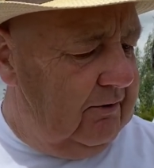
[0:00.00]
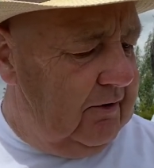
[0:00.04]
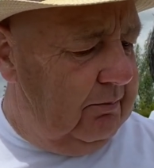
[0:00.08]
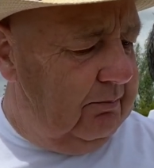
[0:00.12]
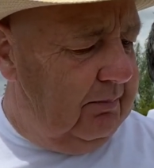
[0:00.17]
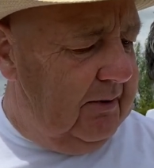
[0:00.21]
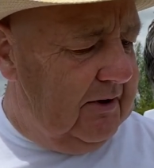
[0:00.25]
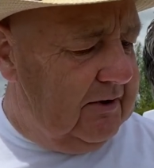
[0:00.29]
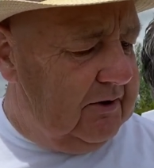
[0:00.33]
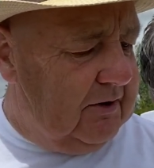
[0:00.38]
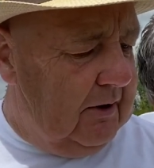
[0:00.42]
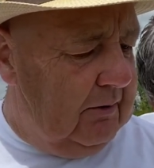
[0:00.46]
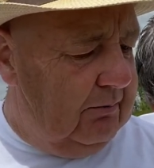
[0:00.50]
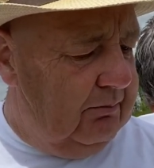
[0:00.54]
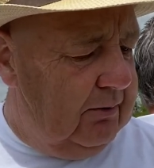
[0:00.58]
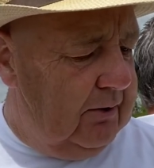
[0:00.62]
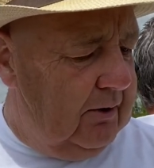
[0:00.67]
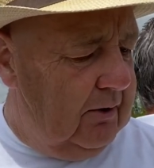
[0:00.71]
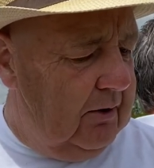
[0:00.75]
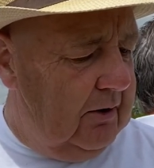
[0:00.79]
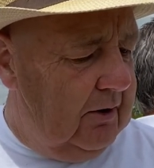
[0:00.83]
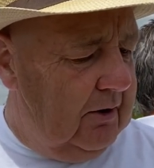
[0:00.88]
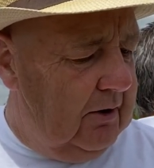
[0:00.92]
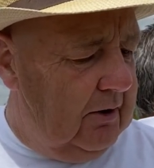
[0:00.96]
the pit
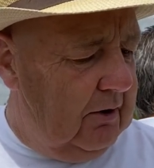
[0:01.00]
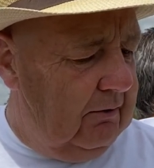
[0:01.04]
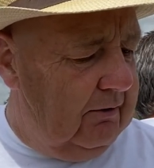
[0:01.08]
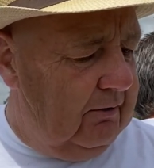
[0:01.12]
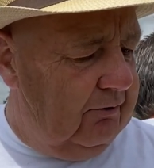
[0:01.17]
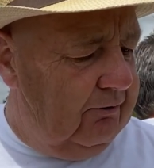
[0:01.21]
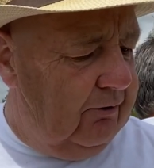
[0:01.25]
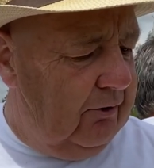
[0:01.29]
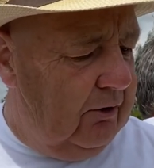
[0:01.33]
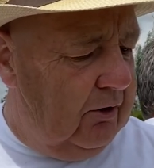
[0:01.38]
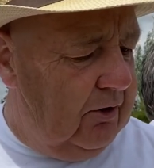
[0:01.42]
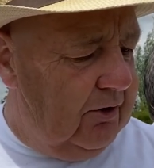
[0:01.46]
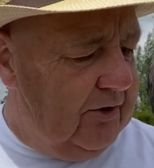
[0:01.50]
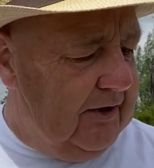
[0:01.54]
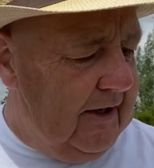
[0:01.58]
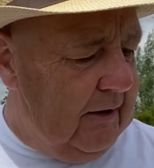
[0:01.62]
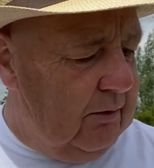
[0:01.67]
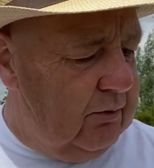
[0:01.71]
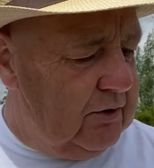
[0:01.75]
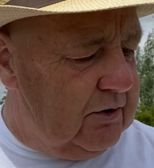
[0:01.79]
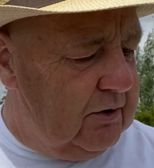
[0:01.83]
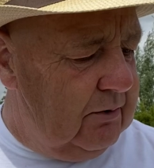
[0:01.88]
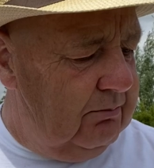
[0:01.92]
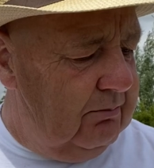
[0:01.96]
employed over
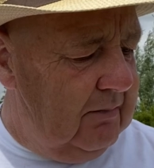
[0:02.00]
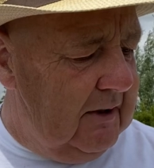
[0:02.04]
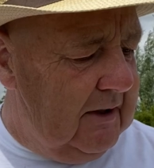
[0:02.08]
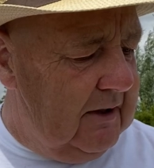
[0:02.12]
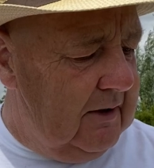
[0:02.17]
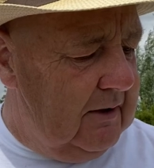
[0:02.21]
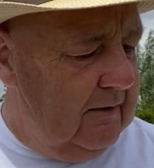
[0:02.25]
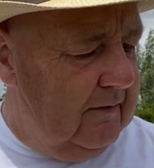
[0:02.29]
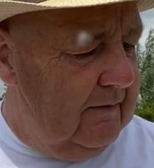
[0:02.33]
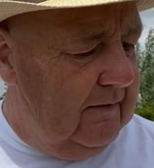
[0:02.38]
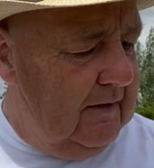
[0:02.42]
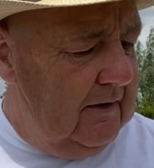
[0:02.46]
4,000 men.